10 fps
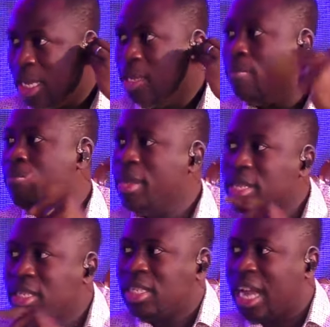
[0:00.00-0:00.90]
It
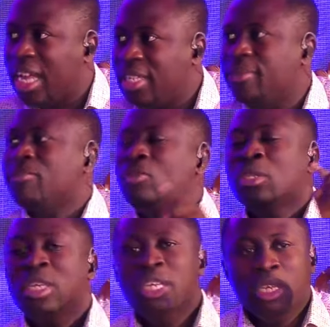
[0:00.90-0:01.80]
means that,
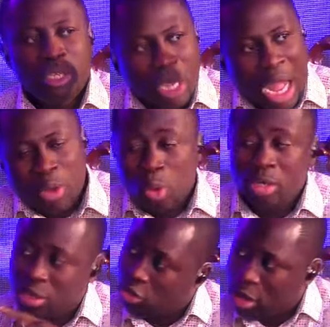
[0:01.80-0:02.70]

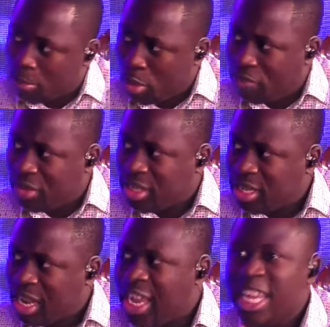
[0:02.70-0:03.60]
according to the prophecy
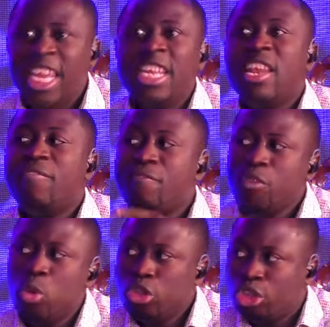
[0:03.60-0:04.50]
here, in the
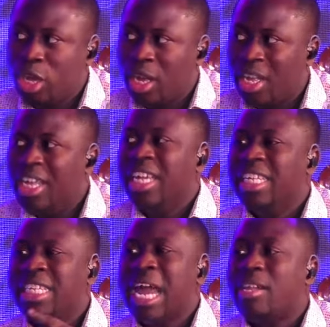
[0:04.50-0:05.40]
future,
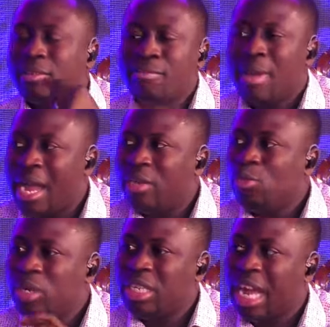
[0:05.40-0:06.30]
mm-hmm. that man
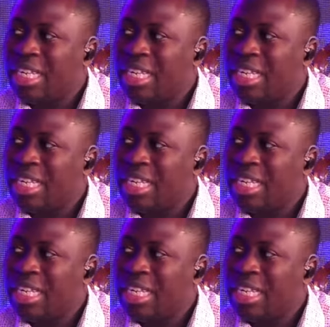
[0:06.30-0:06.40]
with that